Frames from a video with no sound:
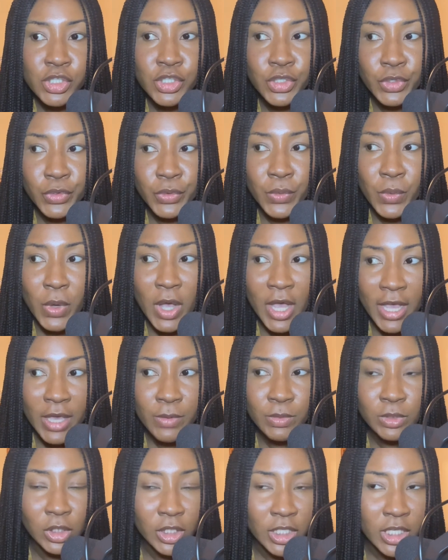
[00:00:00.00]
so I
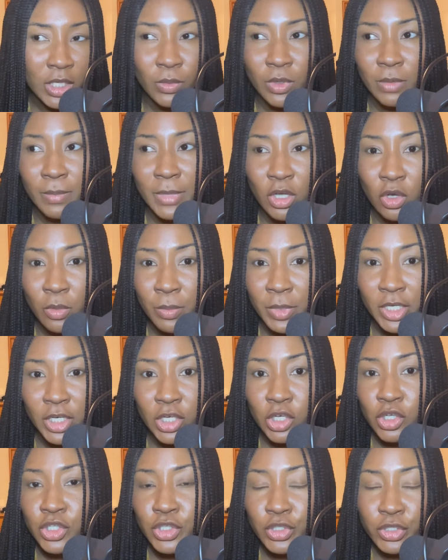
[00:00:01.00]
would look at what my
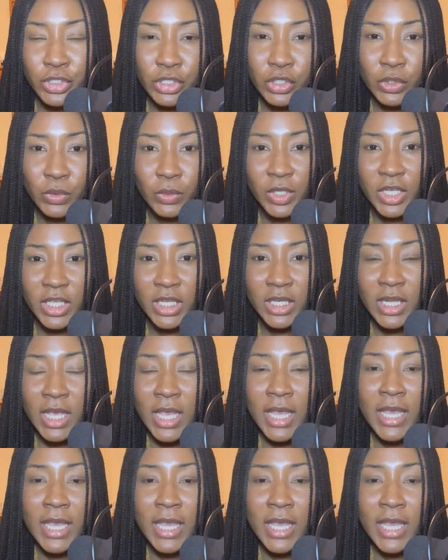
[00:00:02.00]
competitors are doing